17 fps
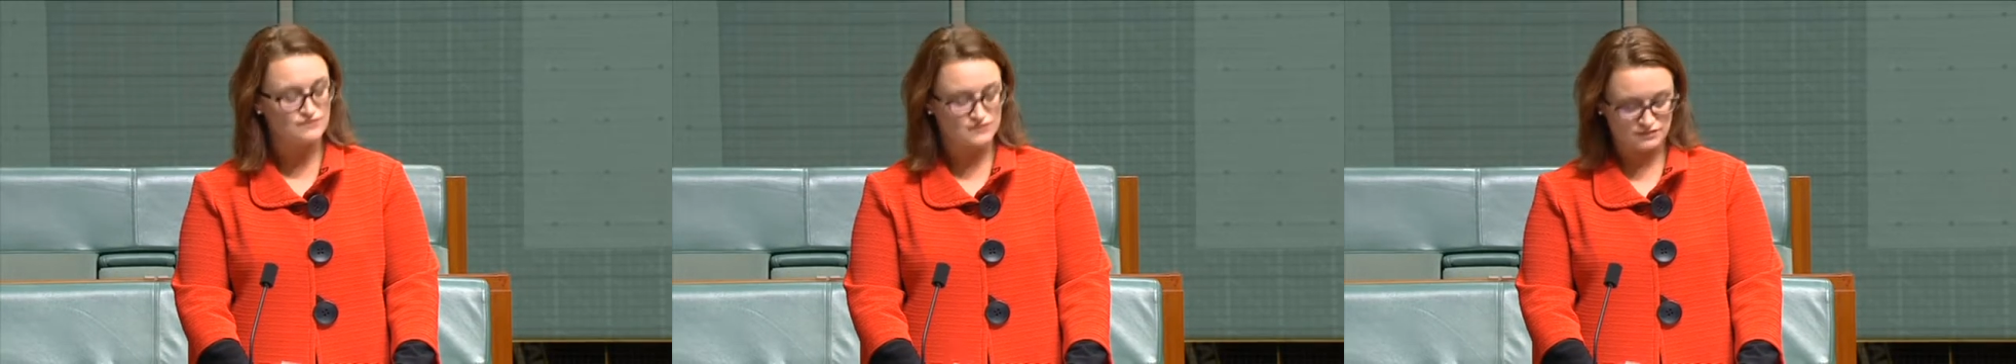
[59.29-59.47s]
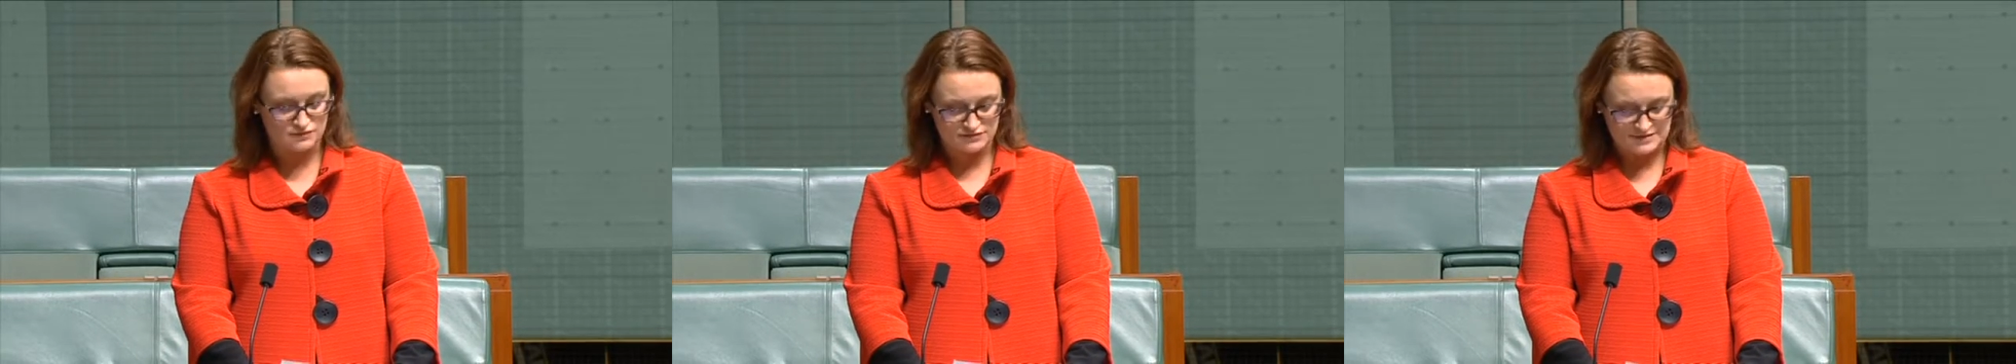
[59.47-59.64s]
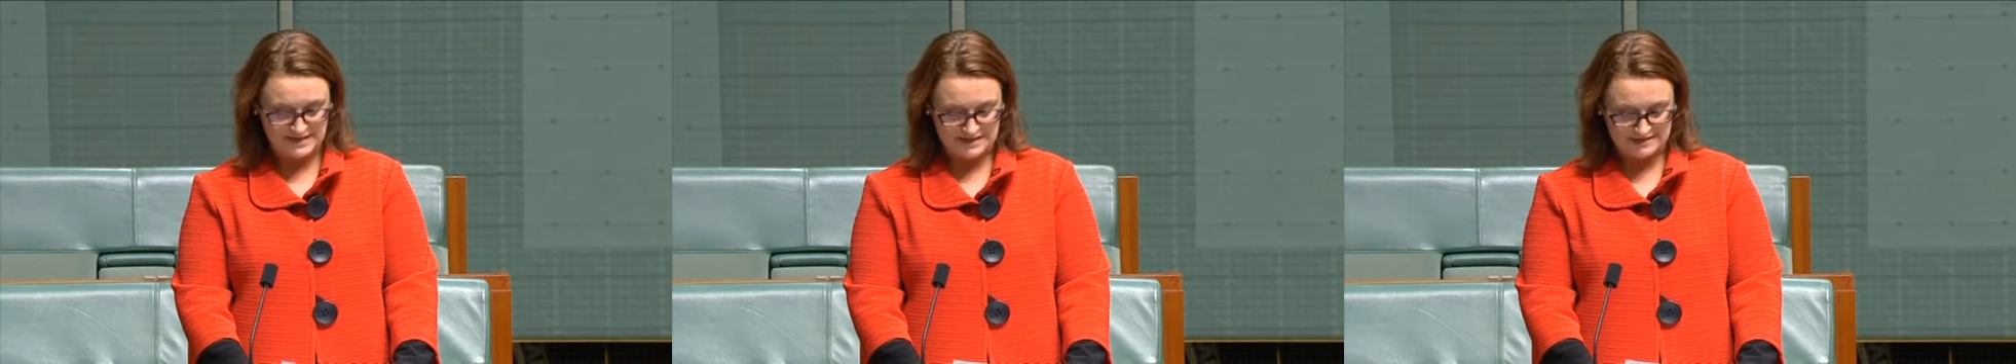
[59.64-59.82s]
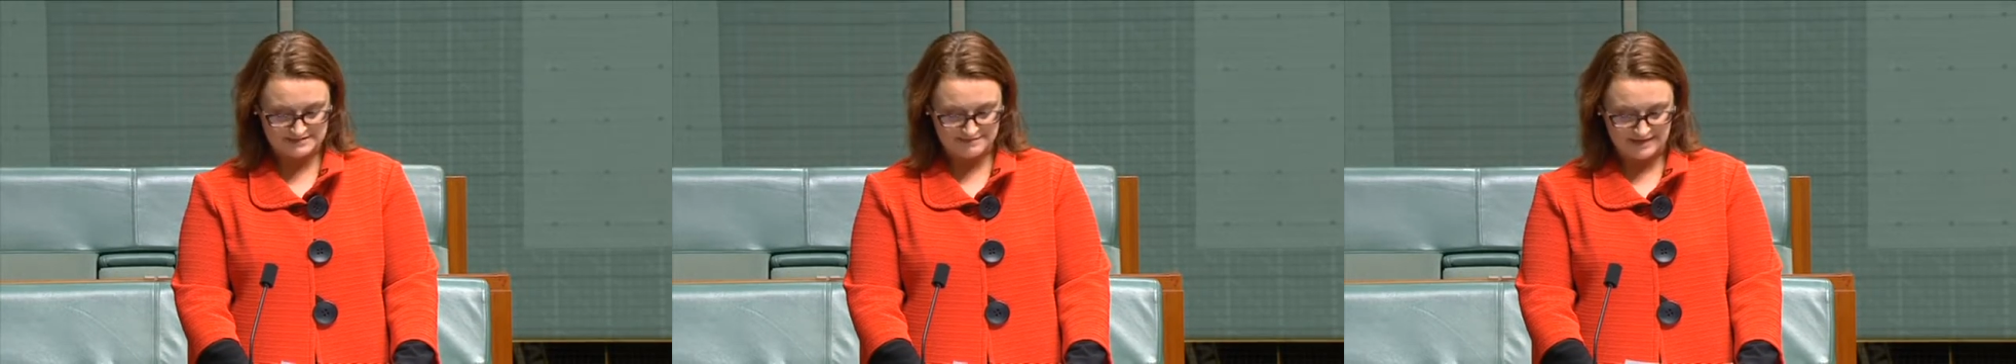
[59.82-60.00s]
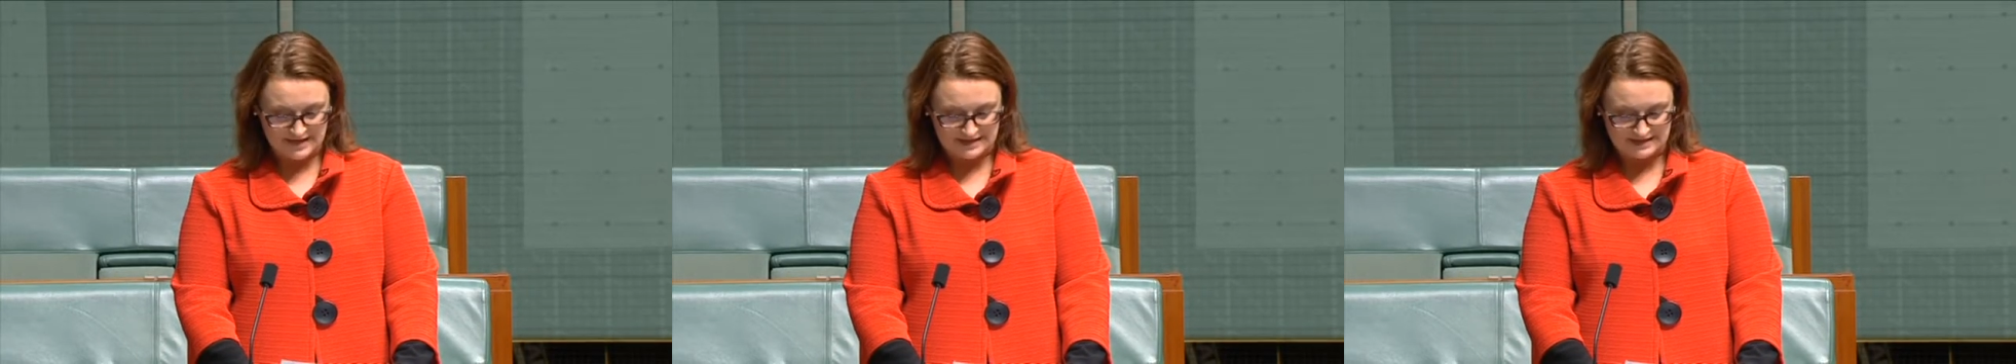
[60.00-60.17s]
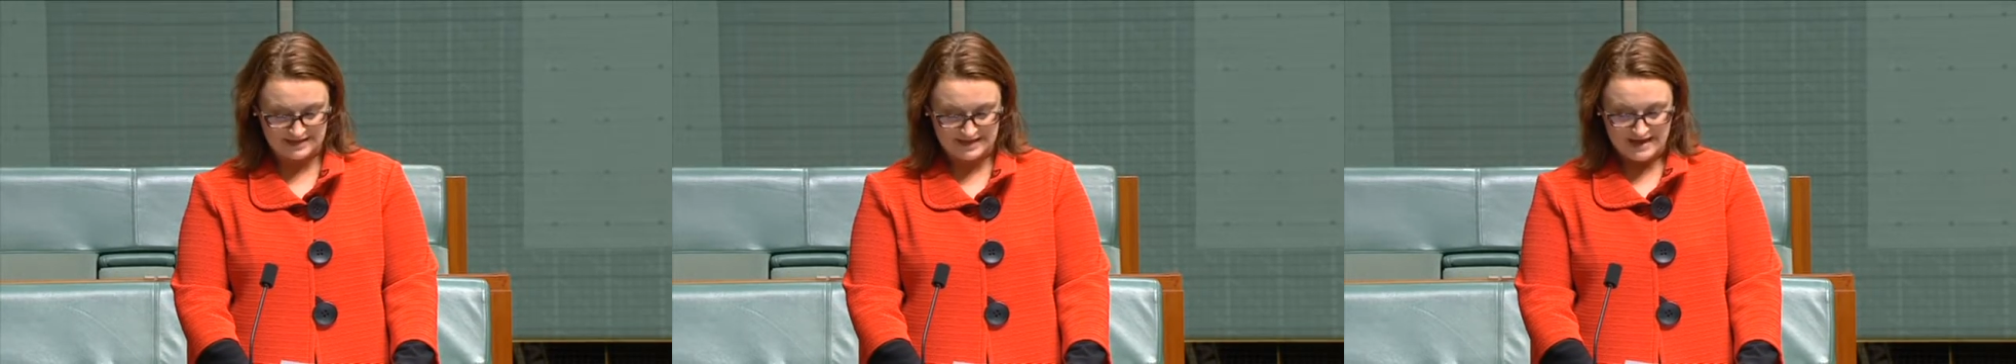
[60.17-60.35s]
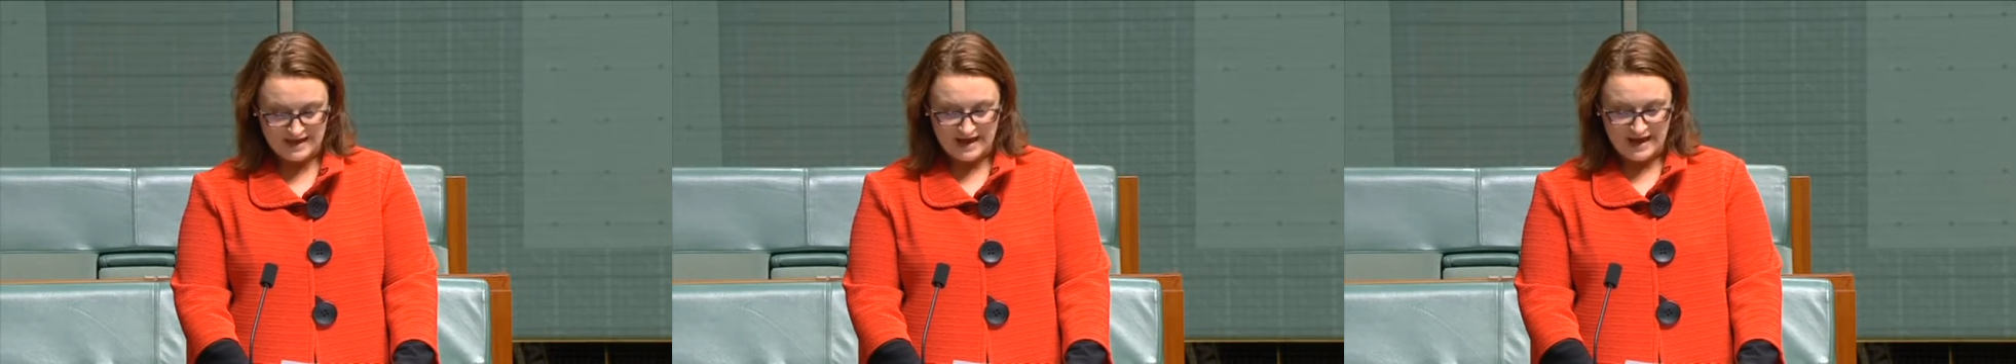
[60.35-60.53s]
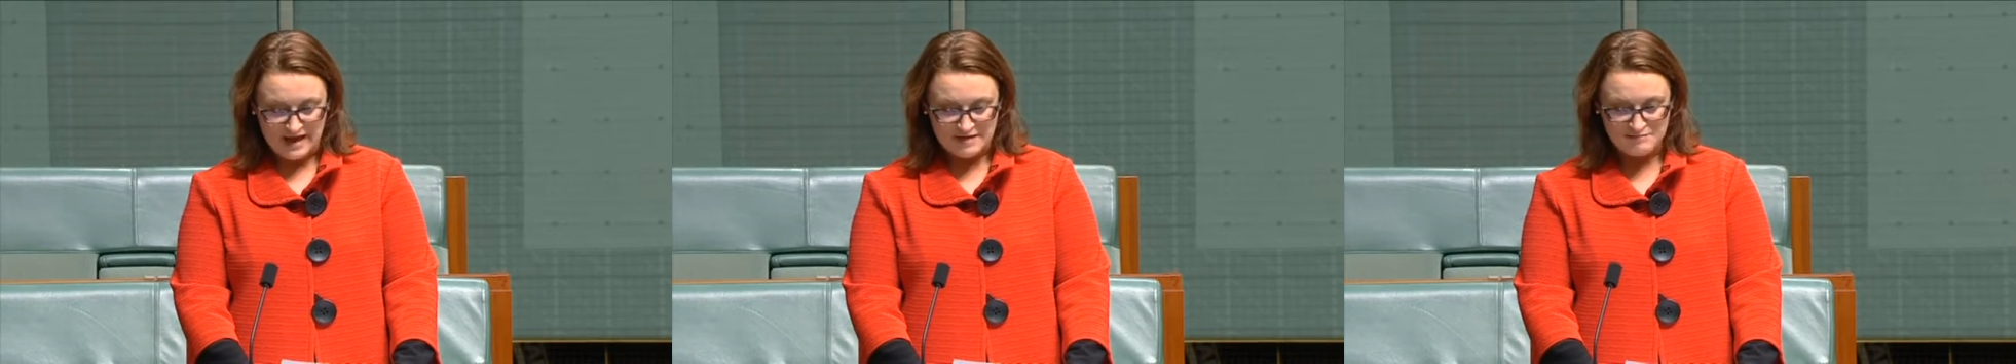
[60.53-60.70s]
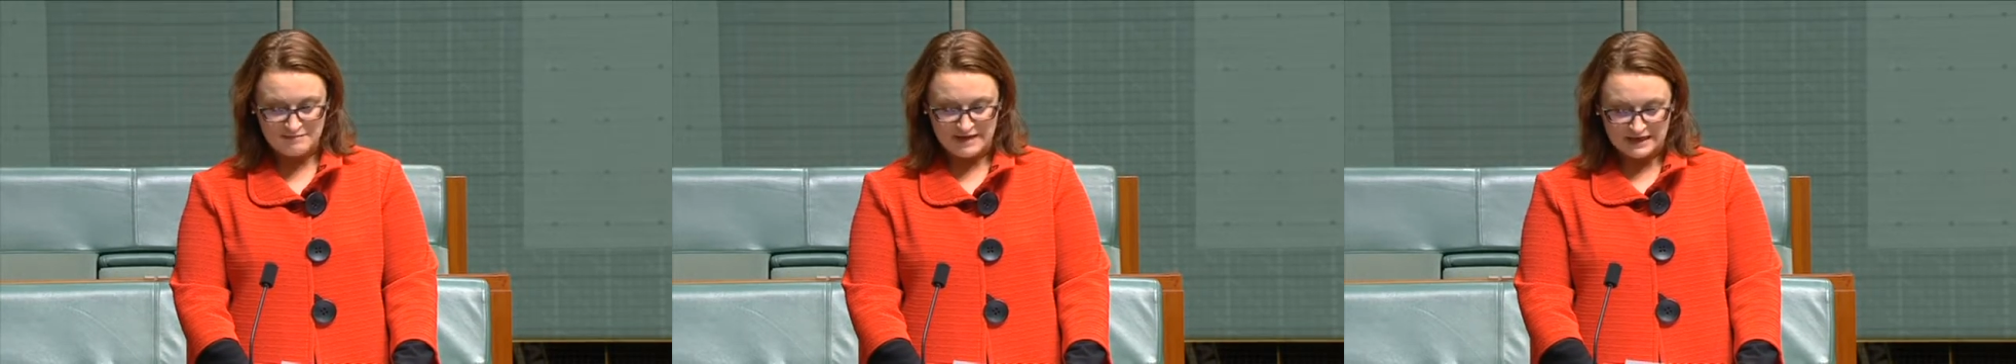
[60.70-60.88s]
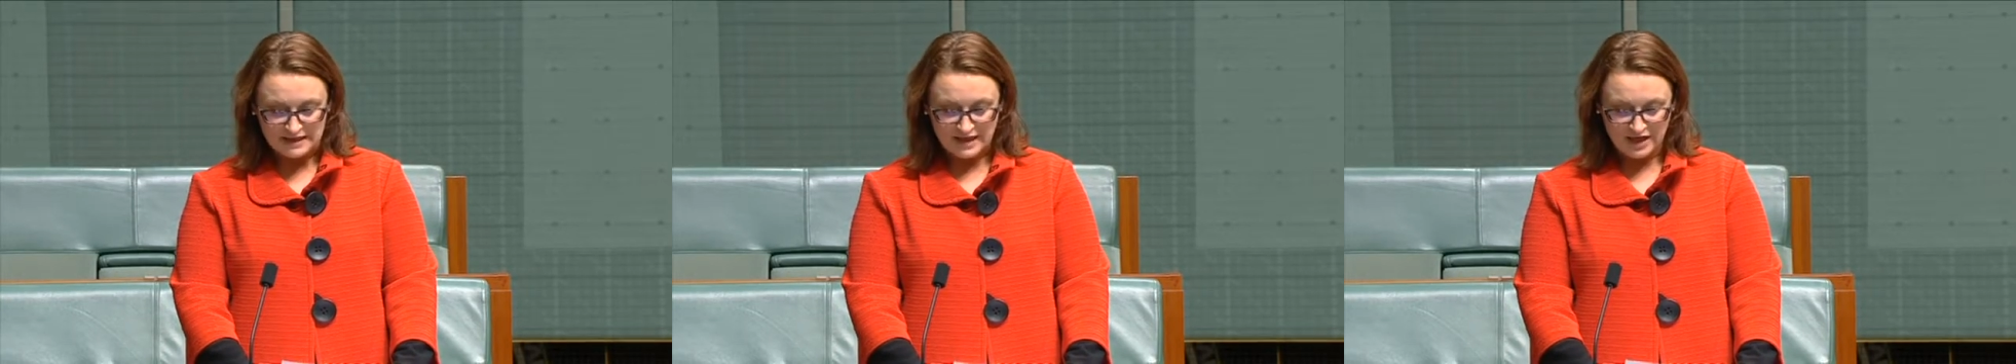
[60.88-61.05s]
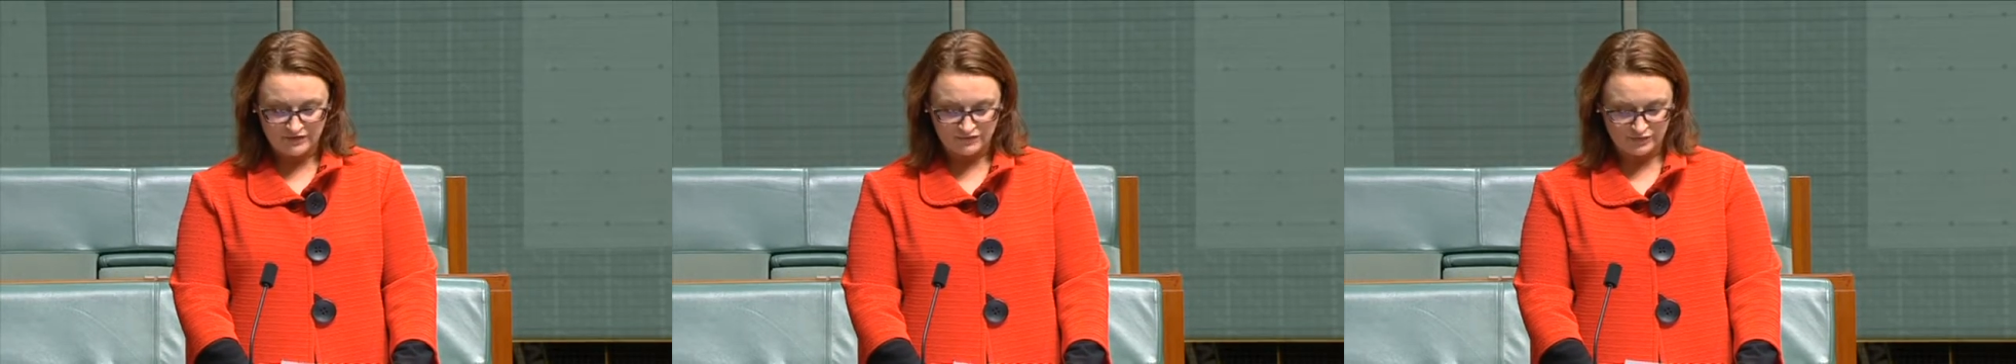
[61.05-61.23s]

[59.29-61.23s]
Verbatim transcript: rural Tasmania, and many have